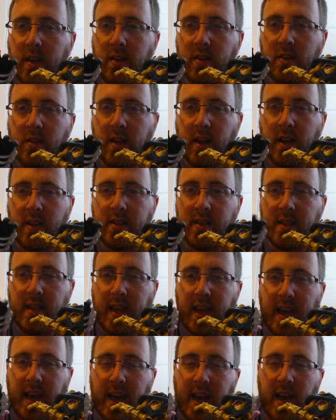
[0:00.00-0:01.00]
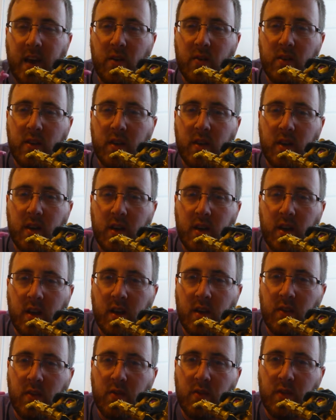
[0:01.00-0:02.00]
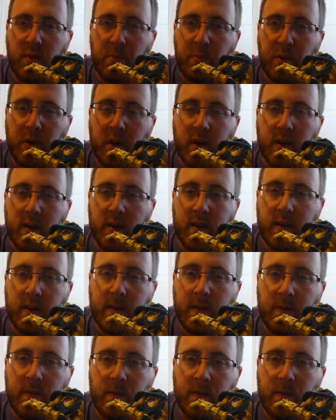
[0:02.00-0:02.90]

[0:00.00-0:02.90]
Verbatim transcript: Knocks it out of the park.